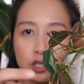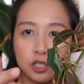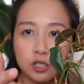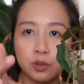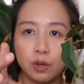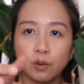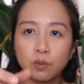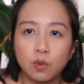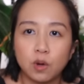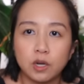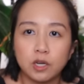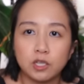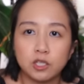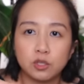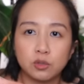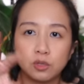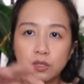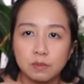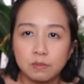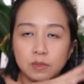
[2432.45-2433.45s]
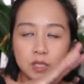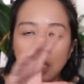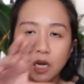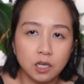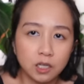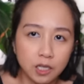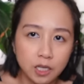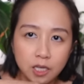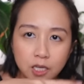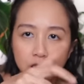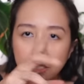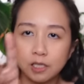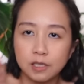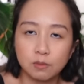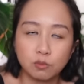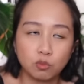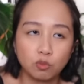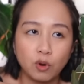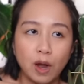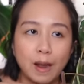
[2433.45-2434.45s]
So I want to do some tucking,
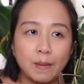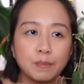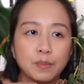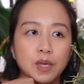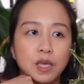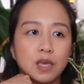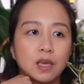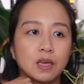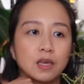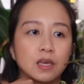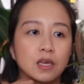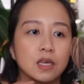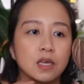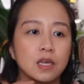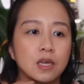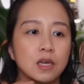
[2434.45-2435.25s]
some wrapping.